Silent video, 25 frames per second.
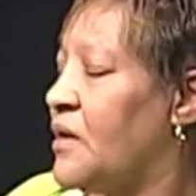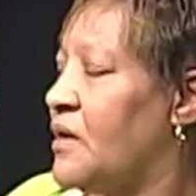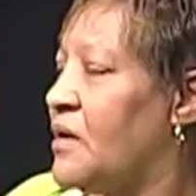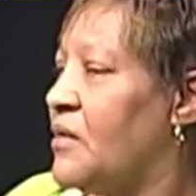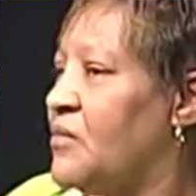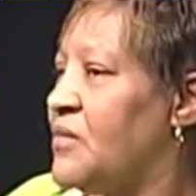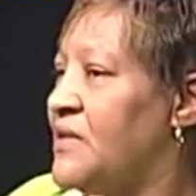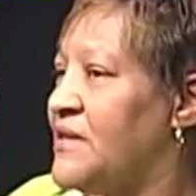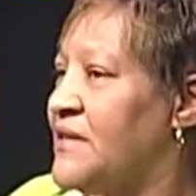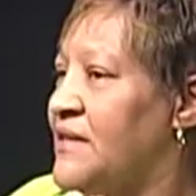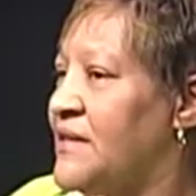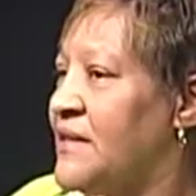uh,
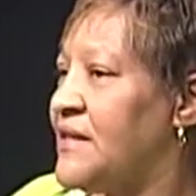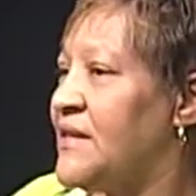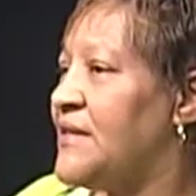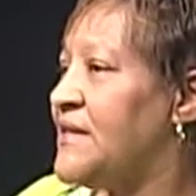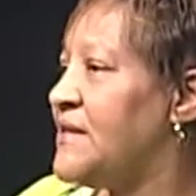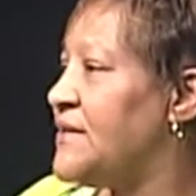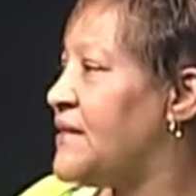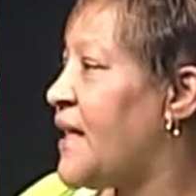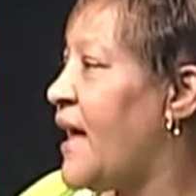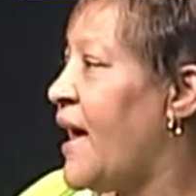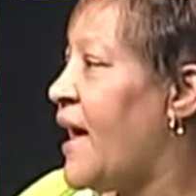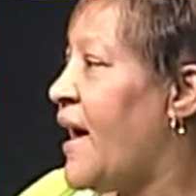mm-hmm. with city
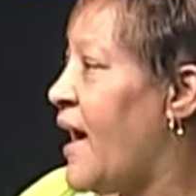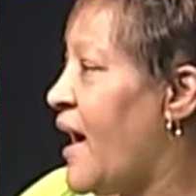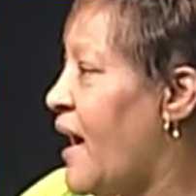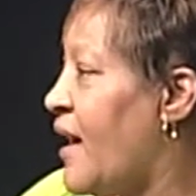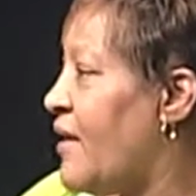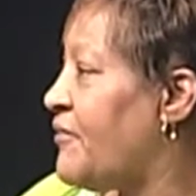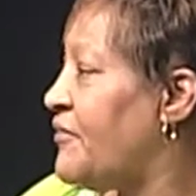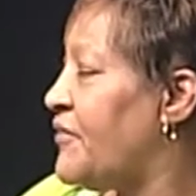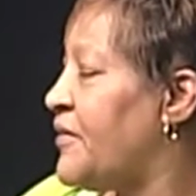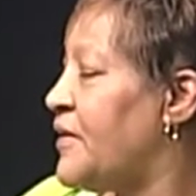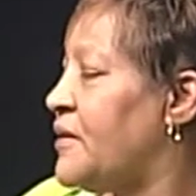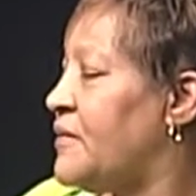
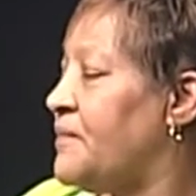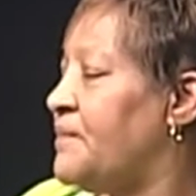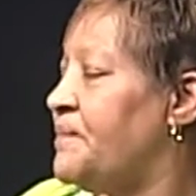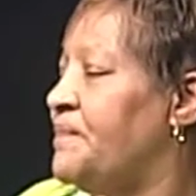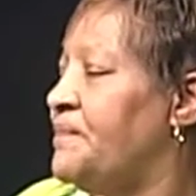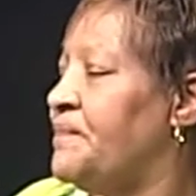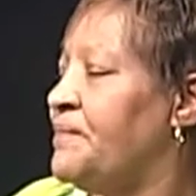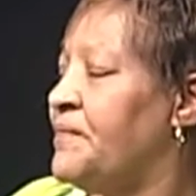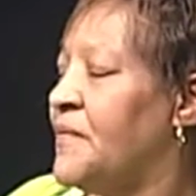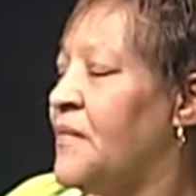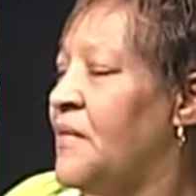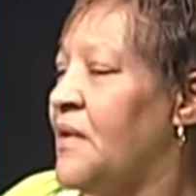staff, and
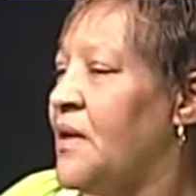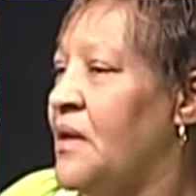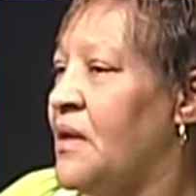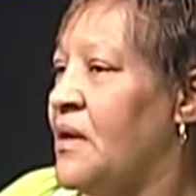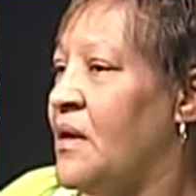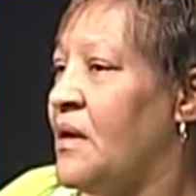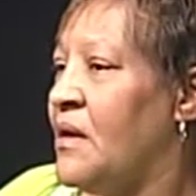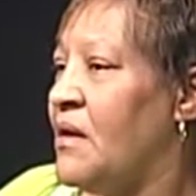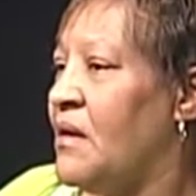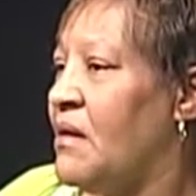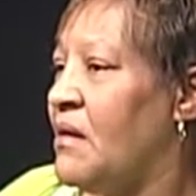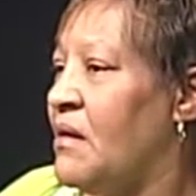
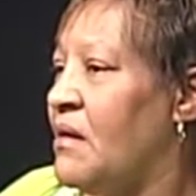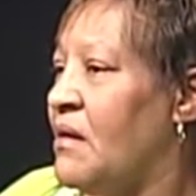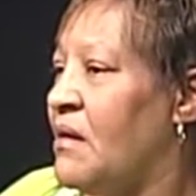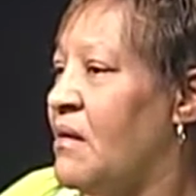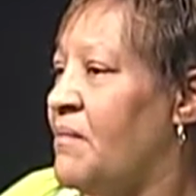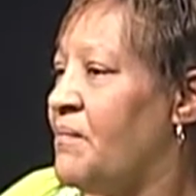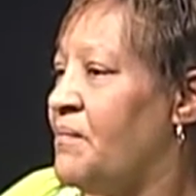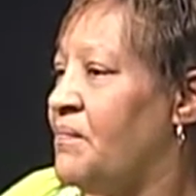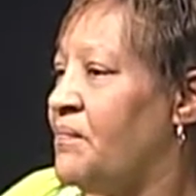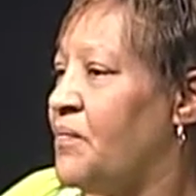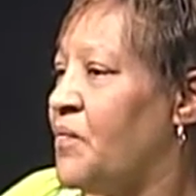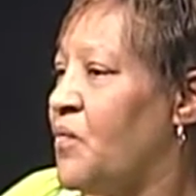
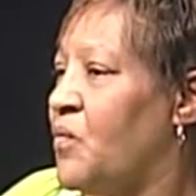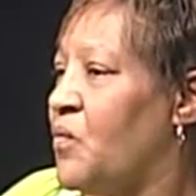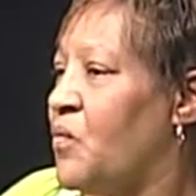um,